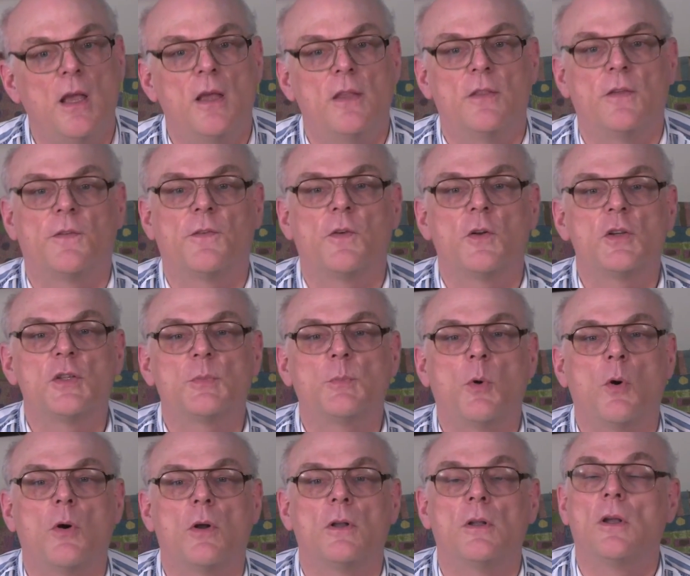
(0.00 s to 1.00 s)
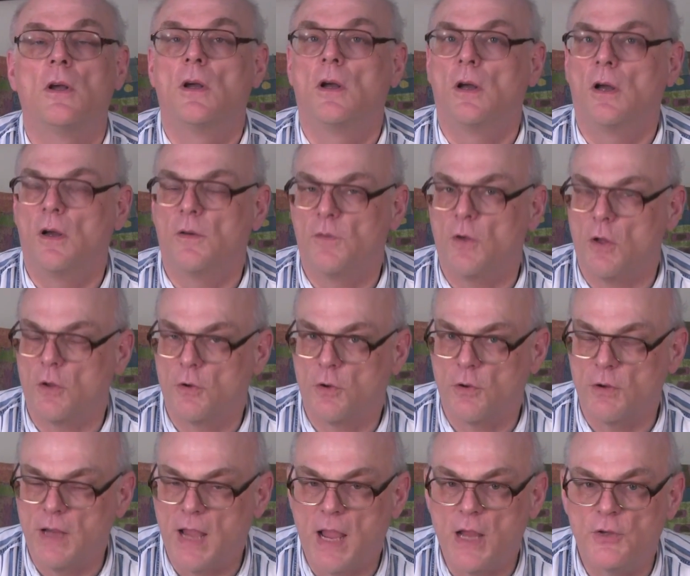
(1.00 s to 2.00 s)
the firstborn of all
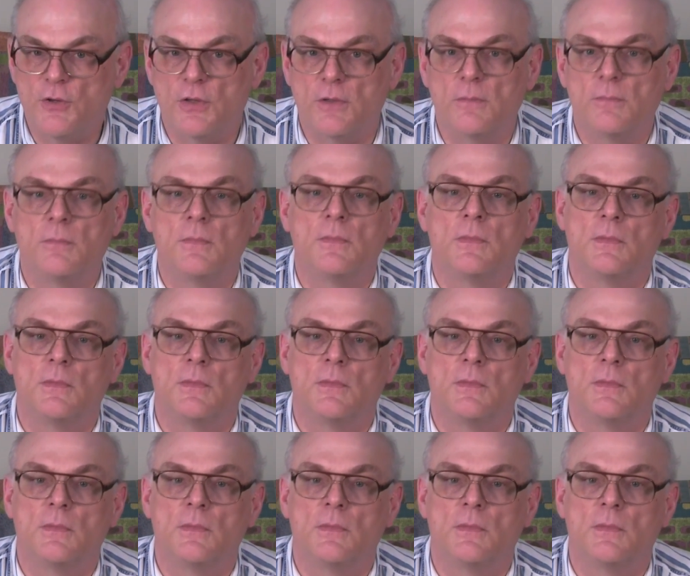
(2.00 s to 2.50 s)
creation.